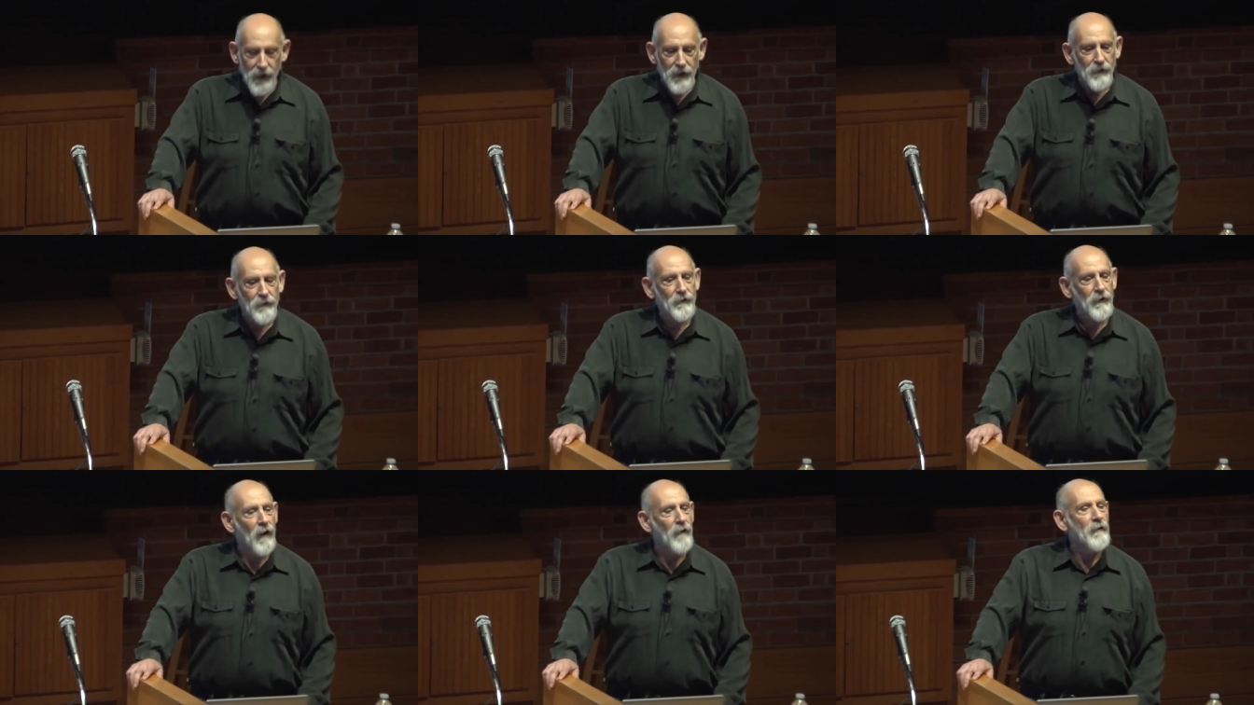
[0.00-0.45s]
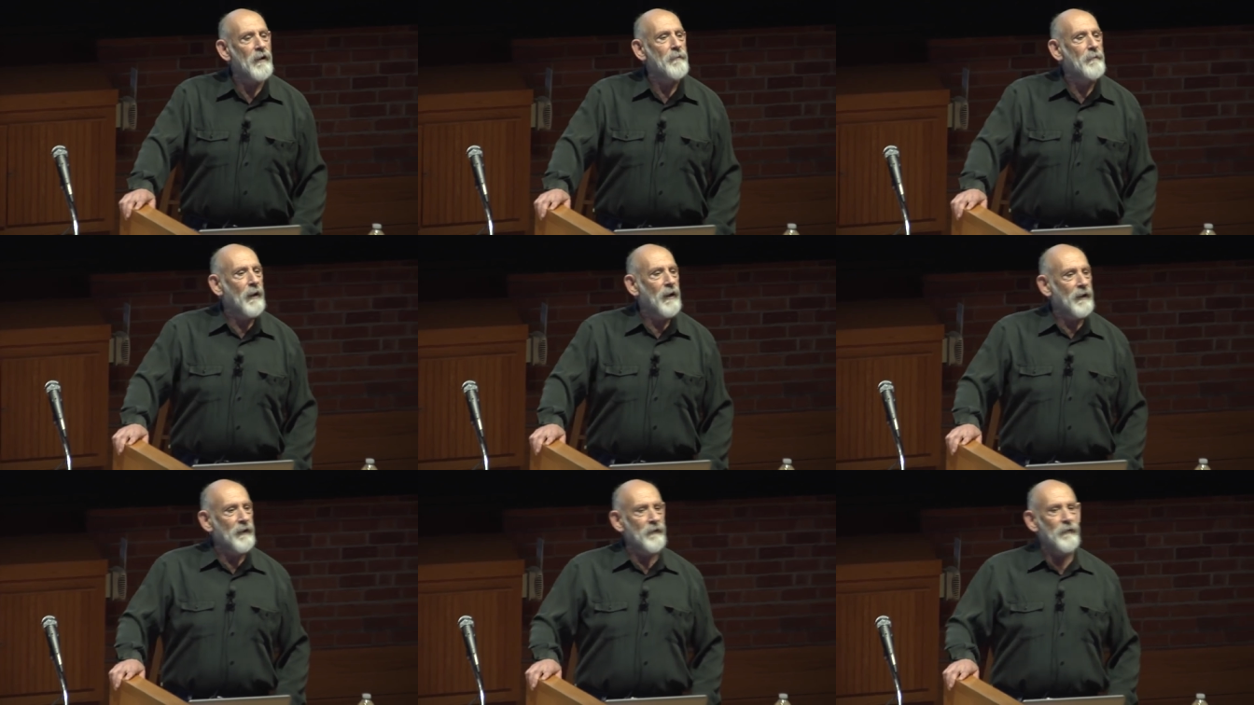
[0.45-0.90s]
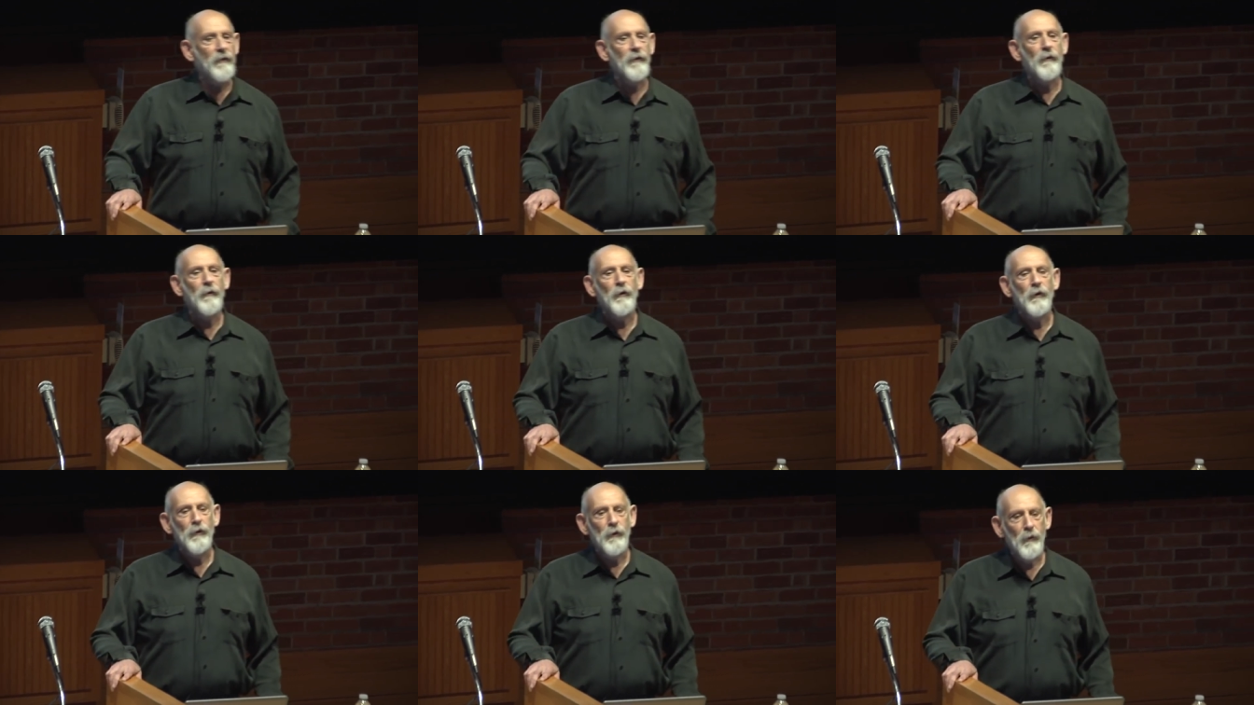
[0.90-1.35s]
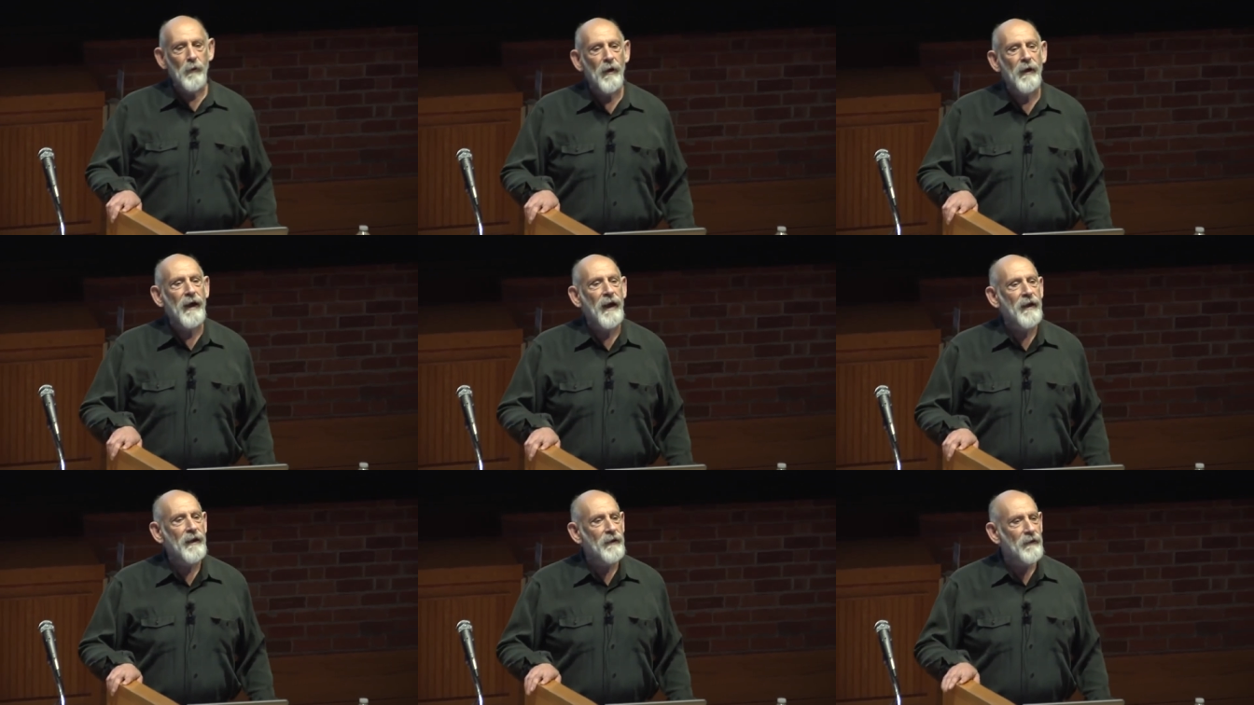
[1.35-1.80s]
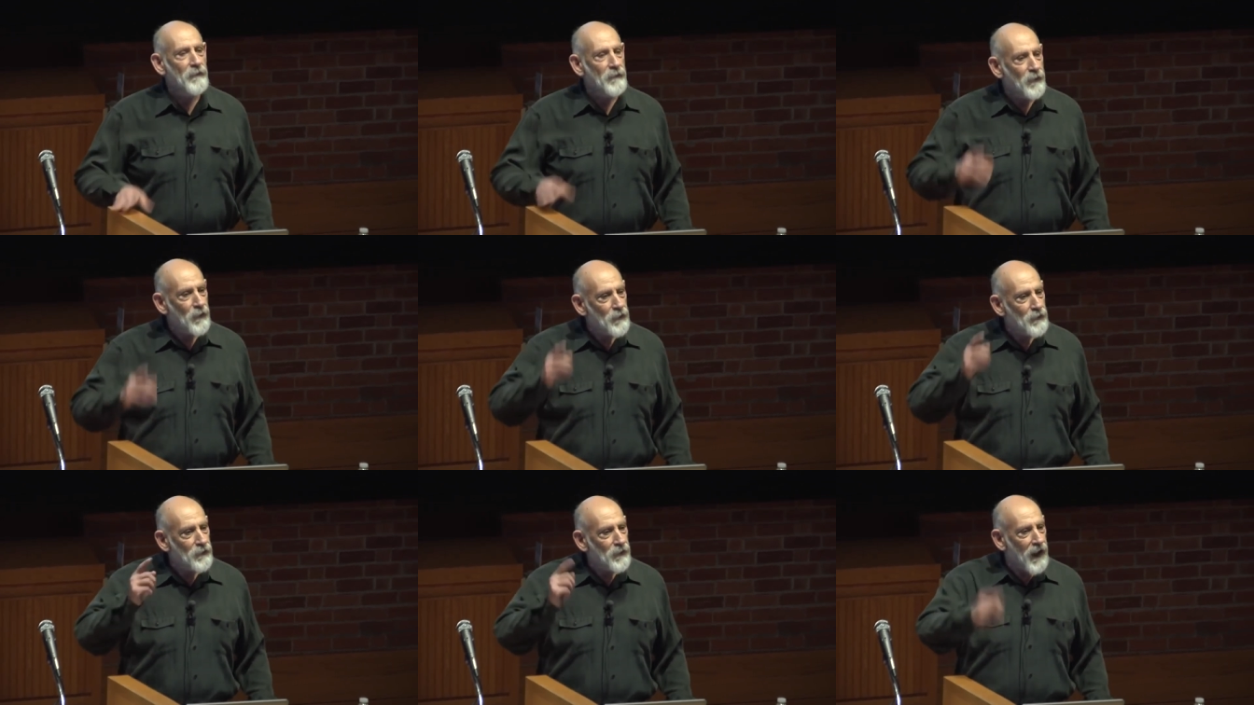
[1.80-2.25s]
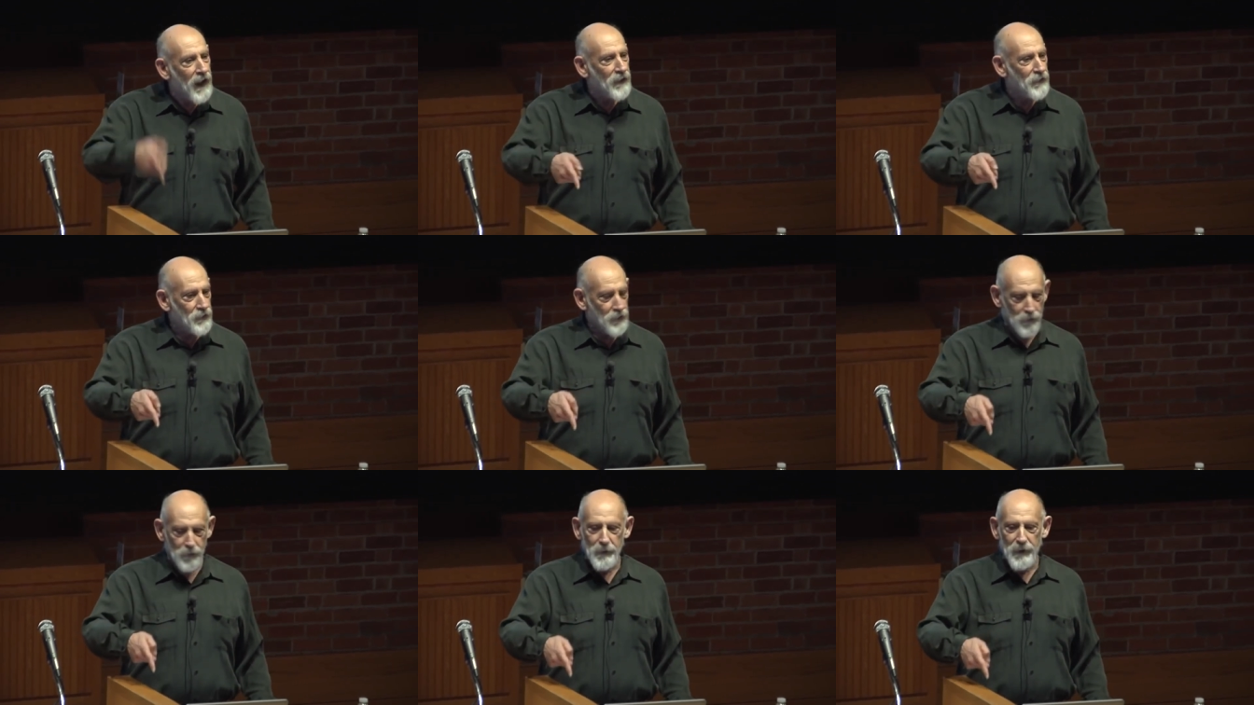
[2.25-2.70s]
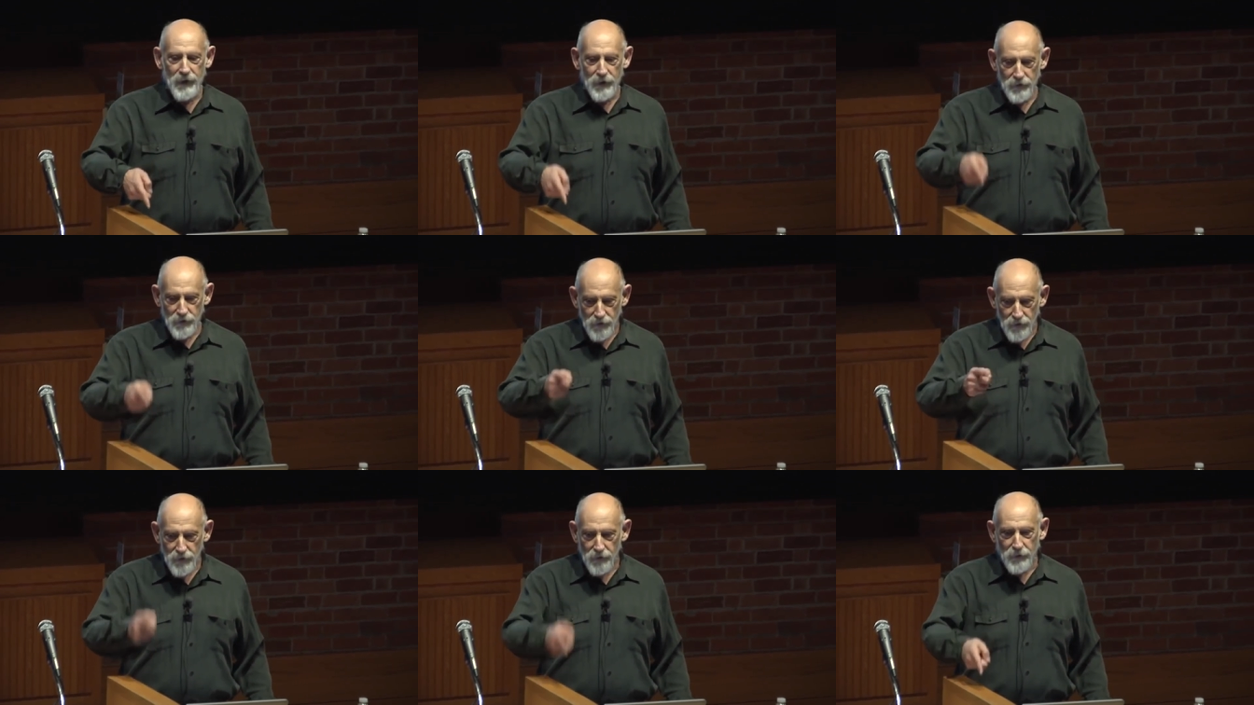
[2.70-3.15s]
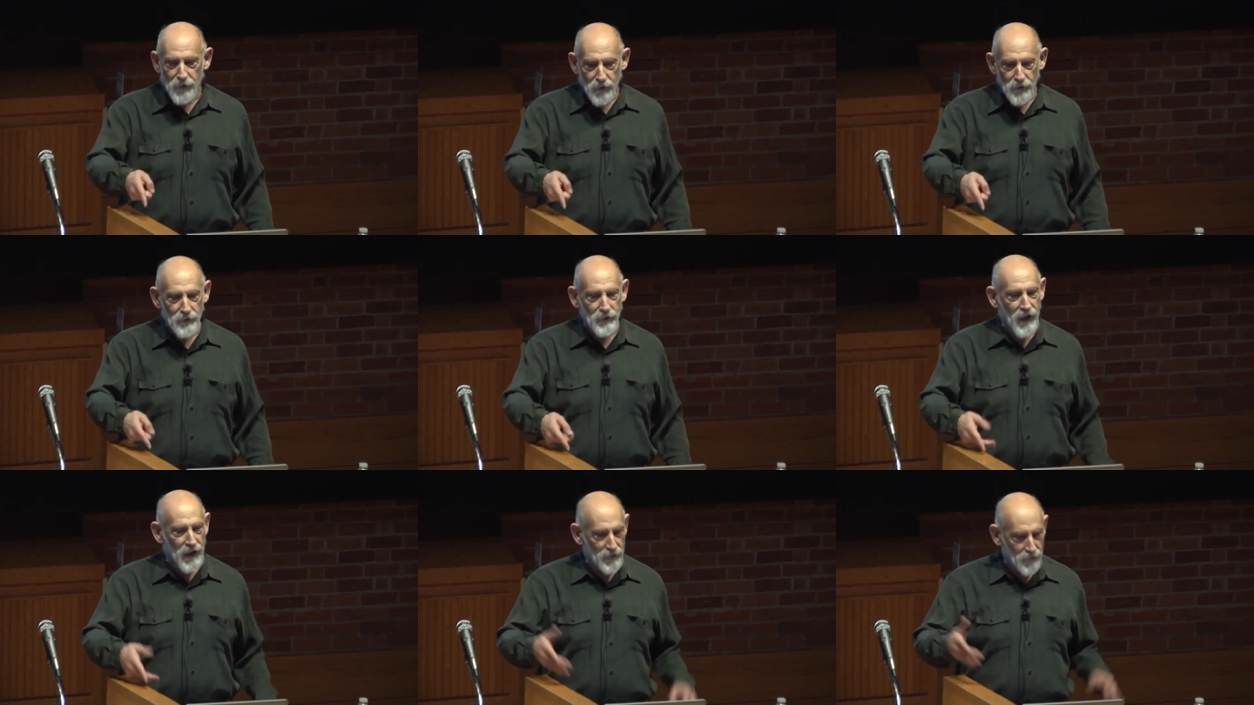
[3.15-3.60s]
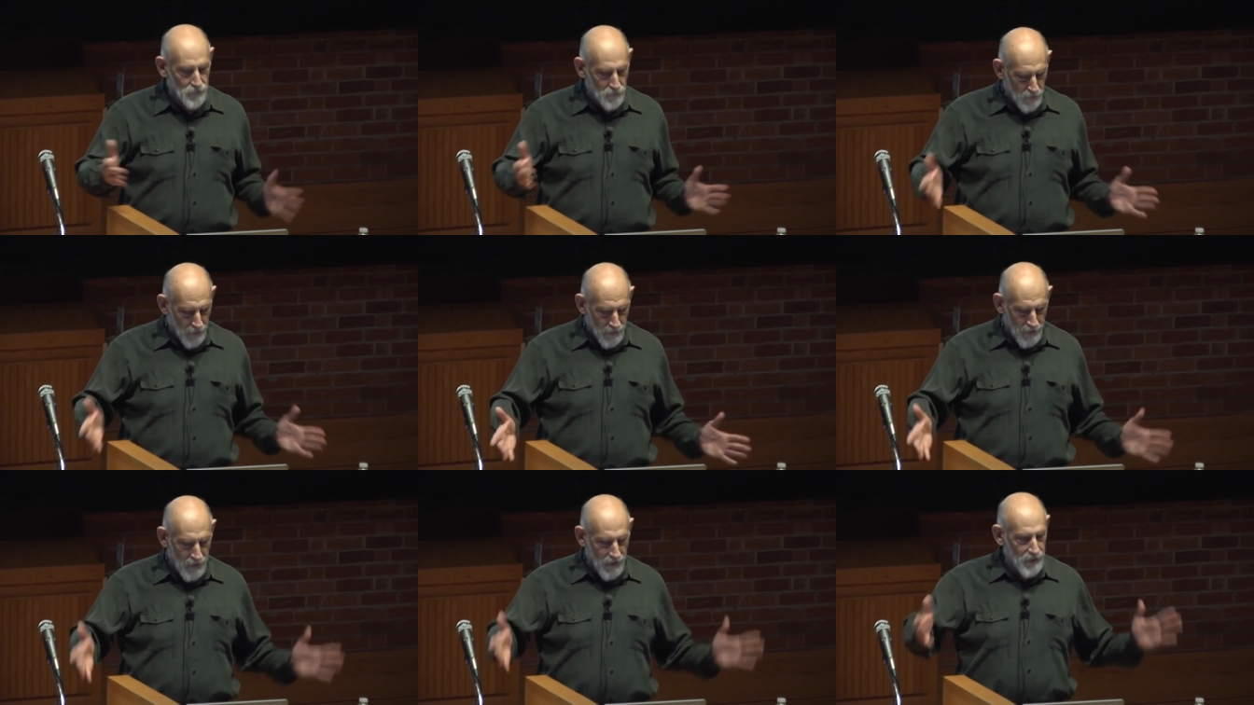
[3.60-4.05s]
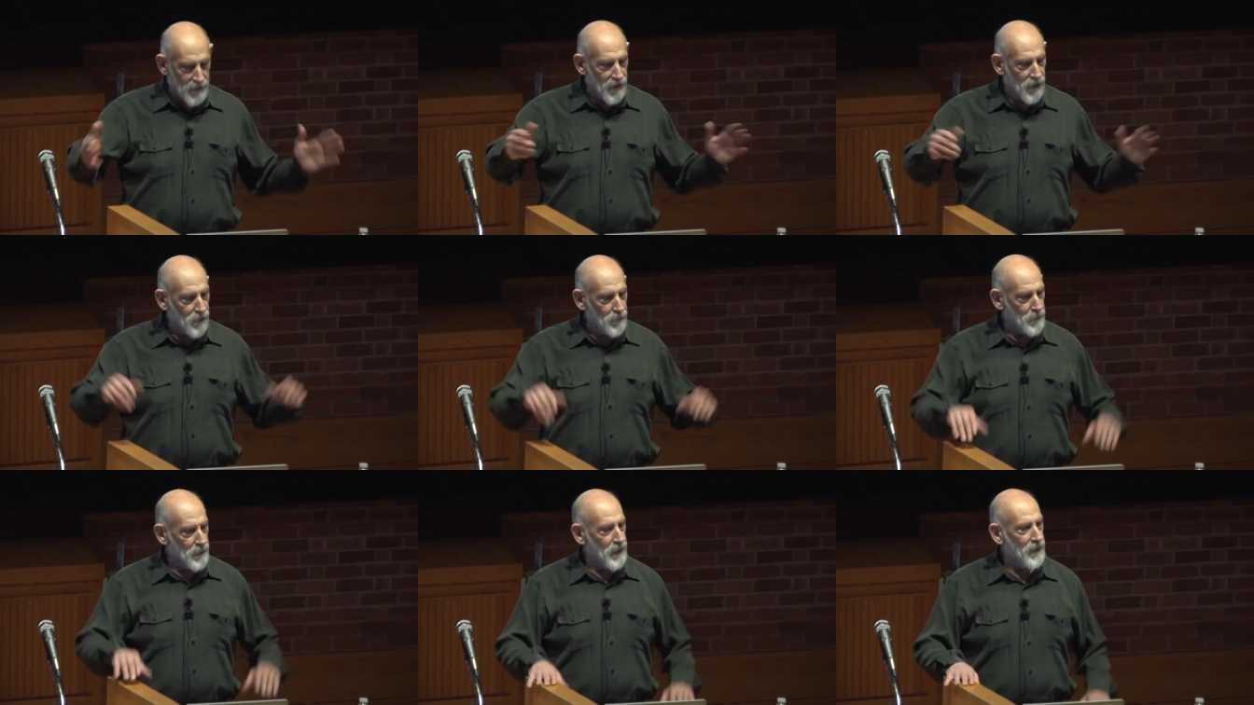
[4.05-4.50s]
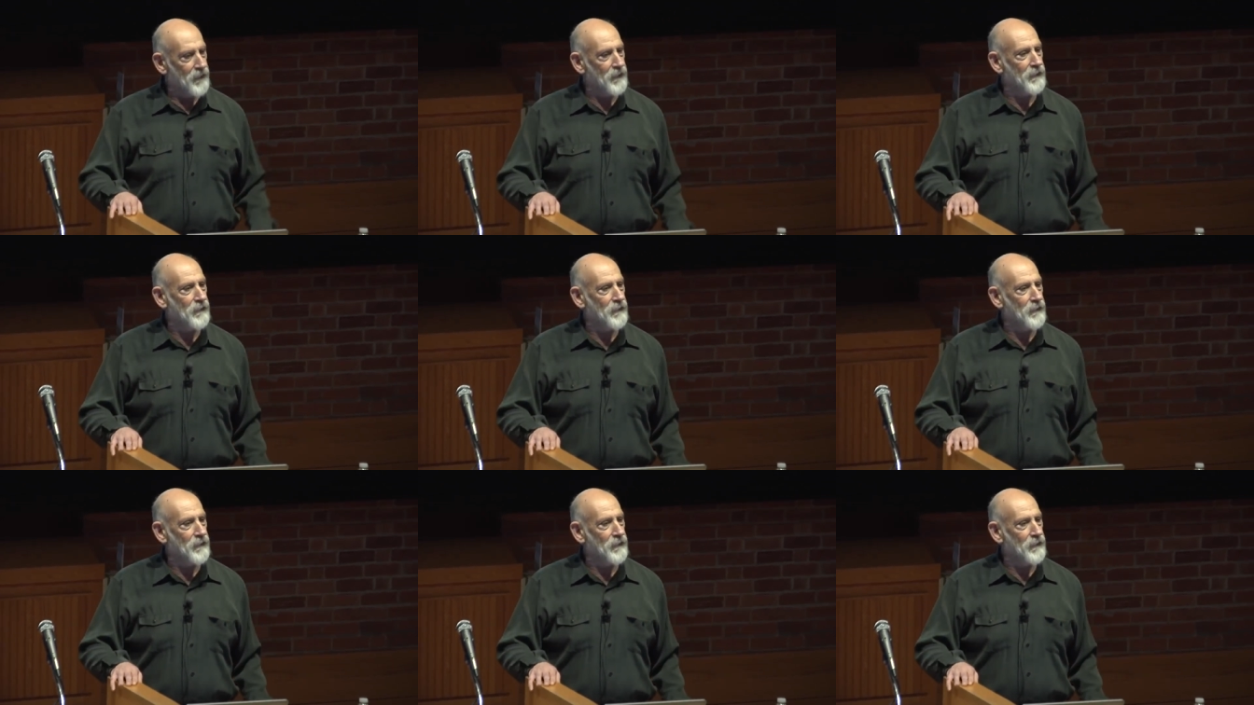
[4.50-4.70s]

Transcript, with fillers: sorry, buddies, you are getting the first lecture because it's the first lecture. I can't help it.